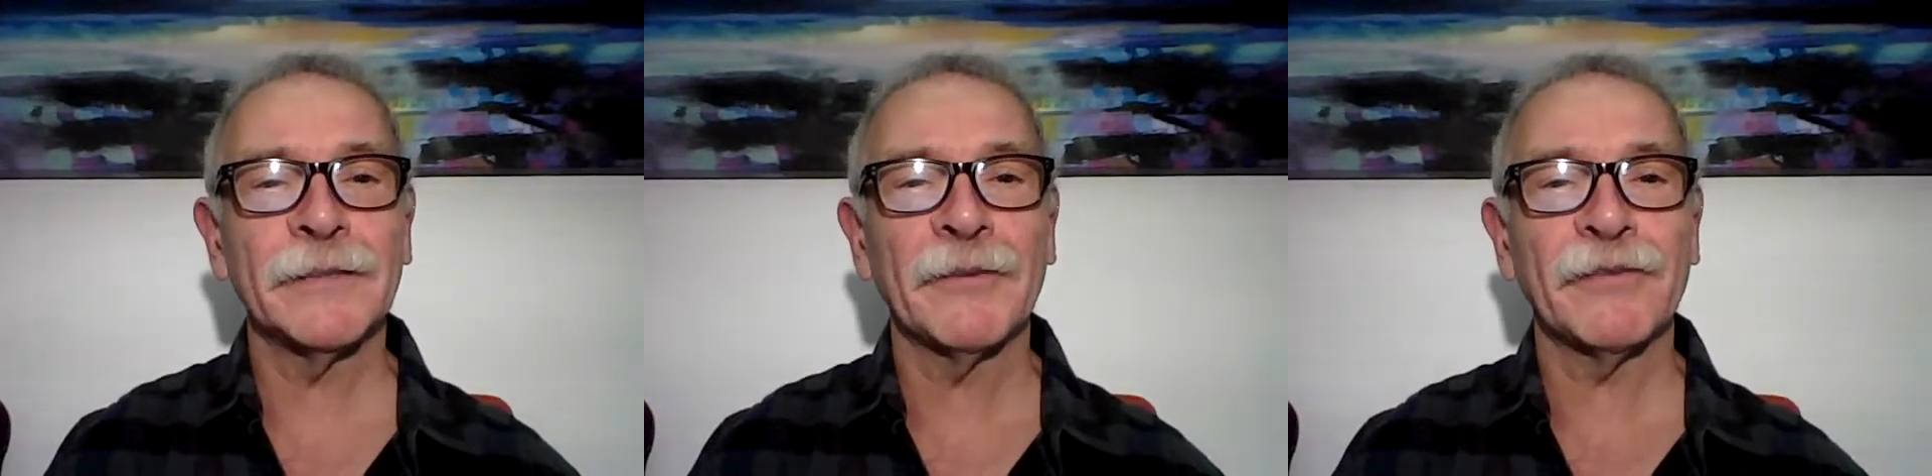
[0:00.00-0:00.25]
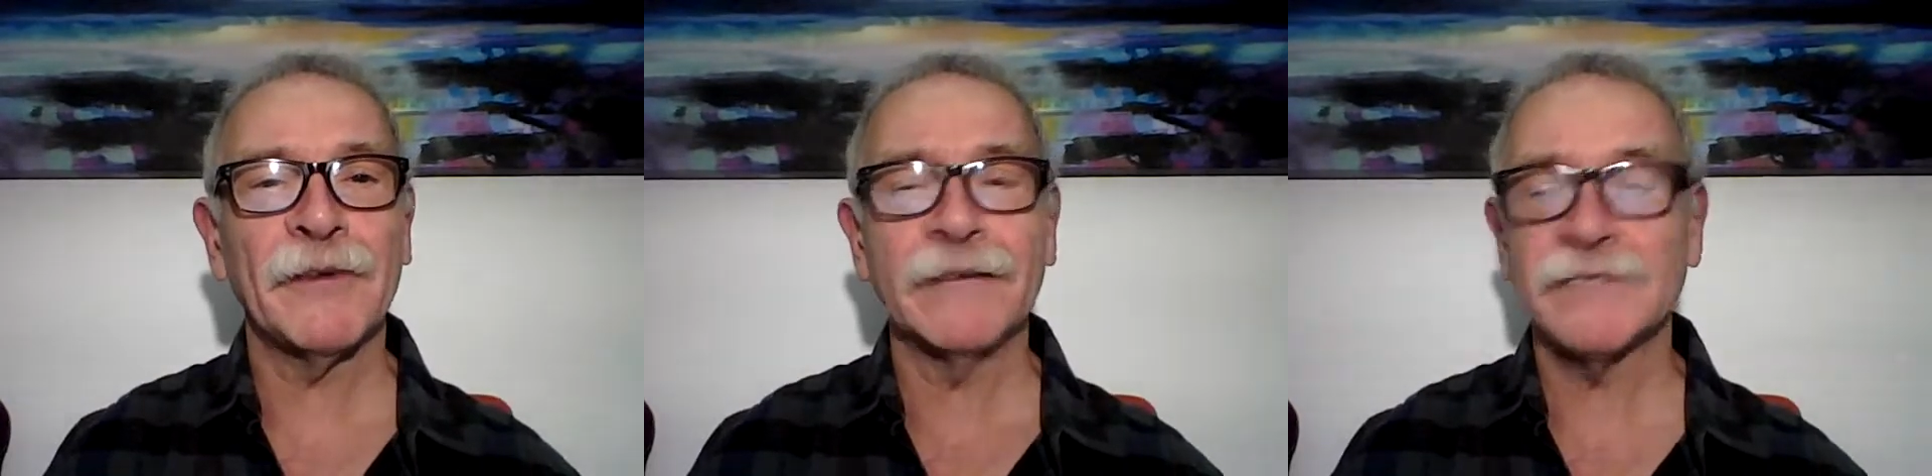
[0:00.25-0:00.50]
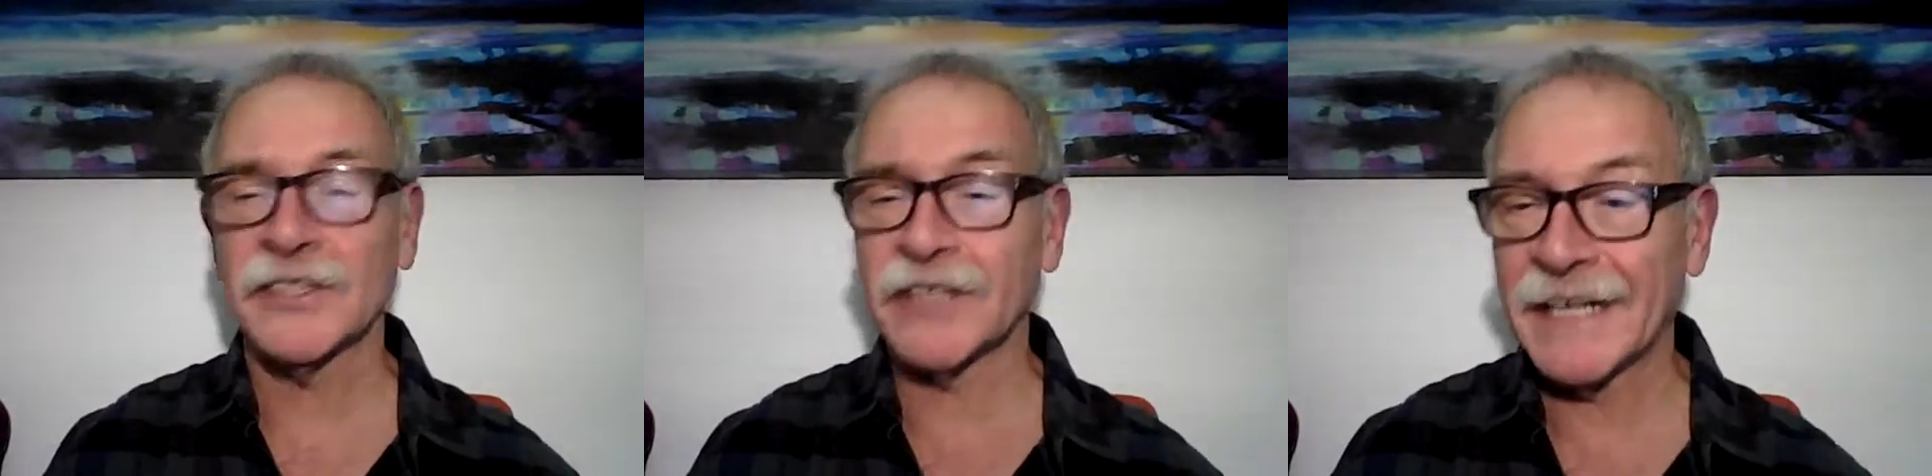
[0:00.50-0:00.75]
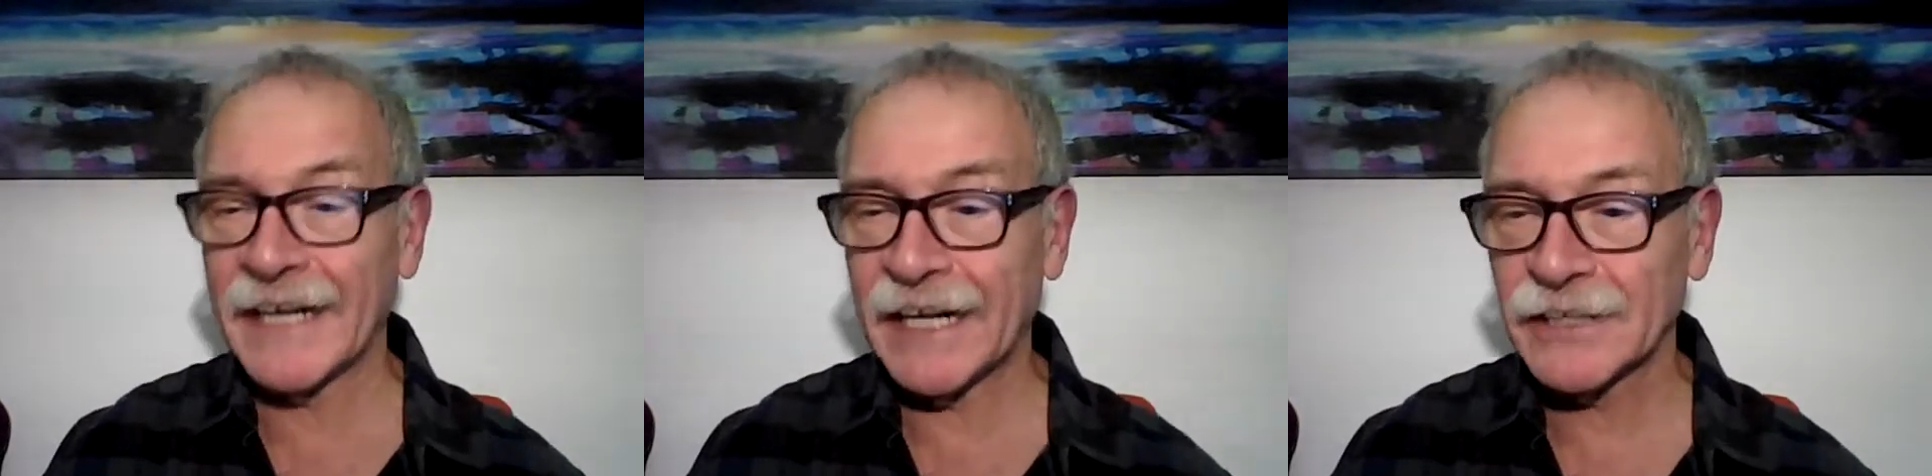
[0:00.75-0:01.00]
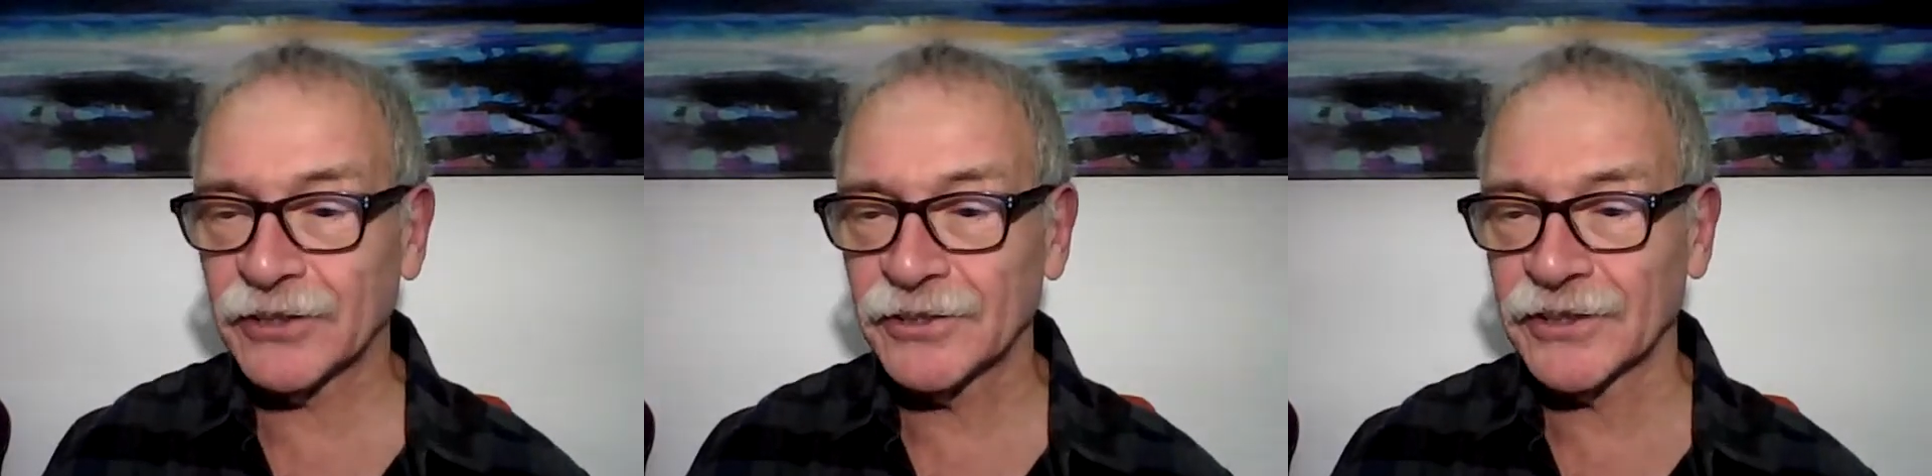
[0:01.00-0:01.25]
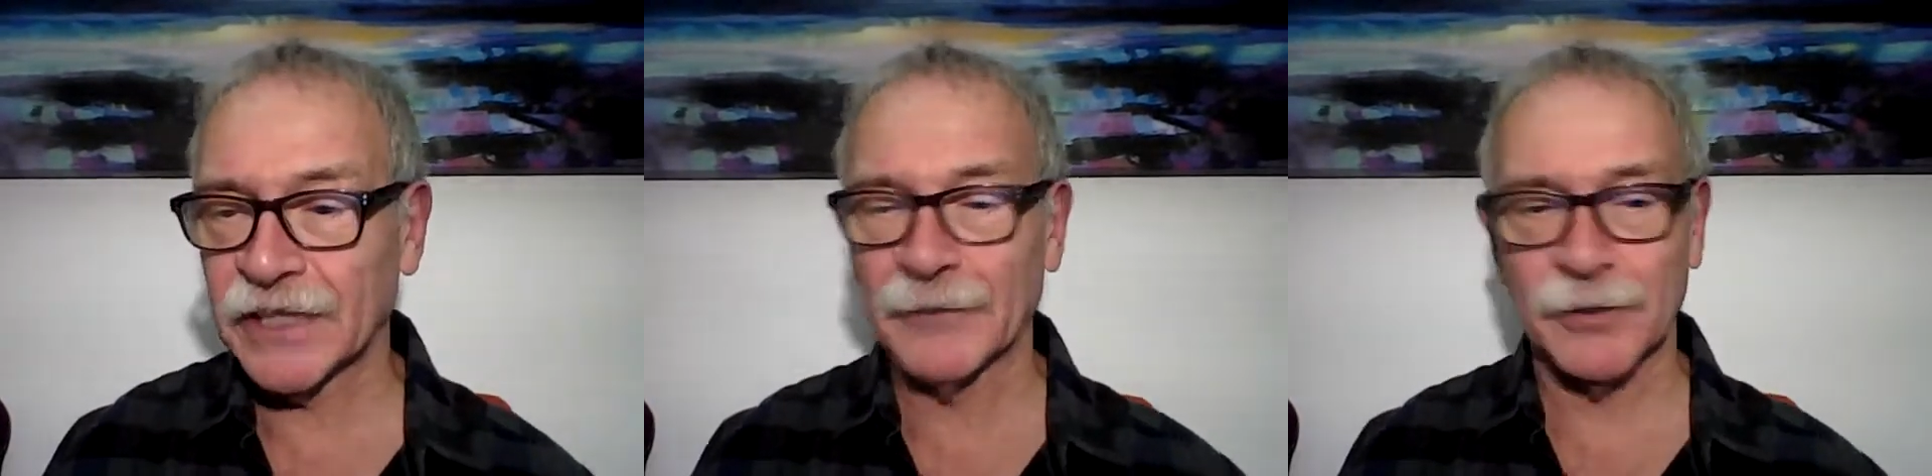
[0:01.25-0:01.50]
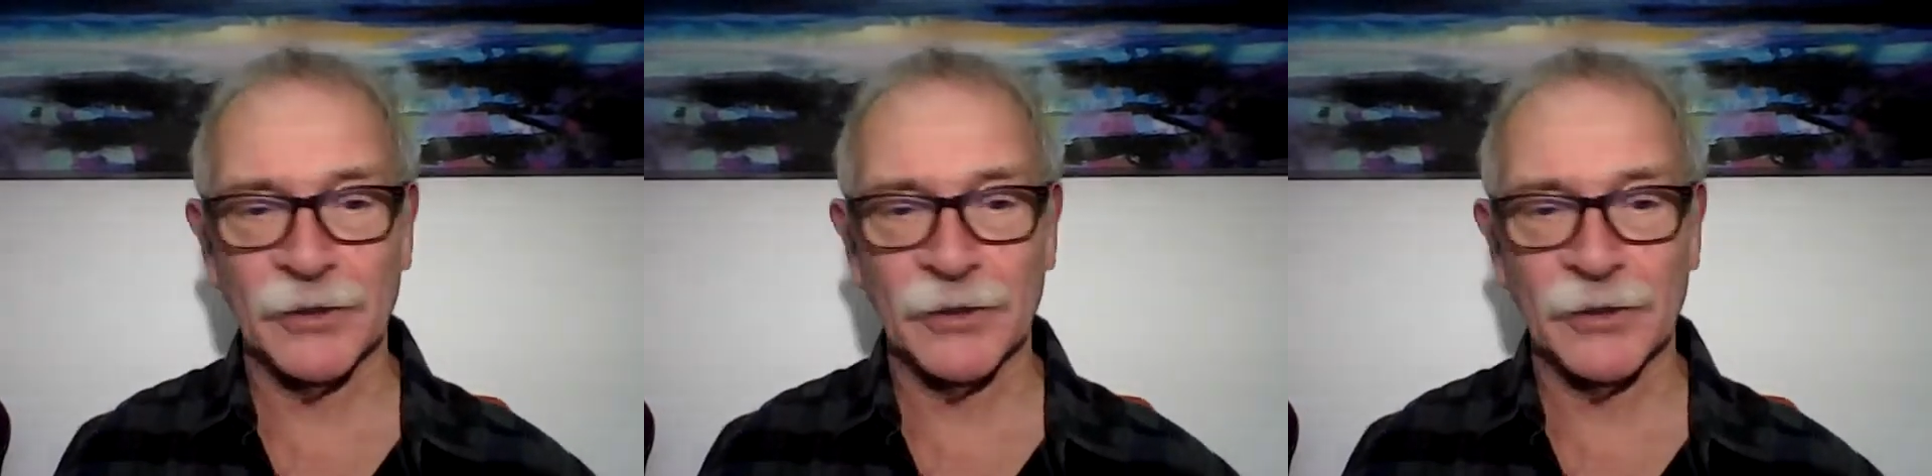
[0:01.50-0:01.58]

number 5 is a connections round.